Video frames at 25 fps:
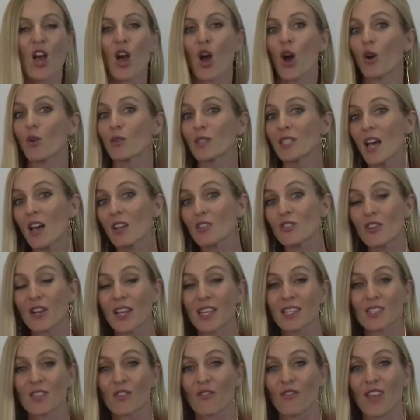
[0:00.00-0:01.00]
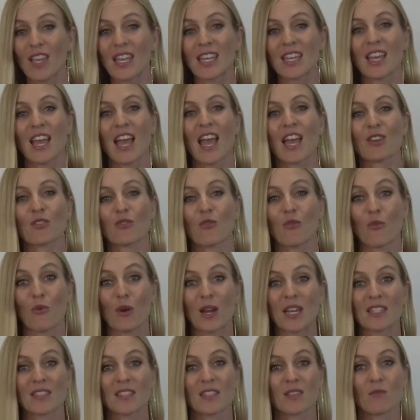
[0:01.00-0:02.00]
Hotel Transylvania, and
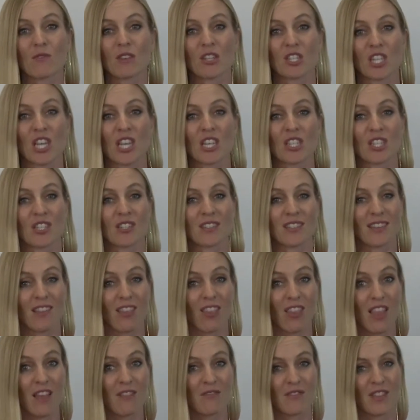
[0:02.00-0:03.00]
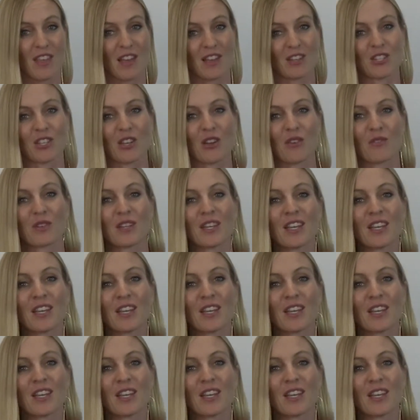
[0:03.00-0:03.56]
Crazy Rich Asians. Loved that show.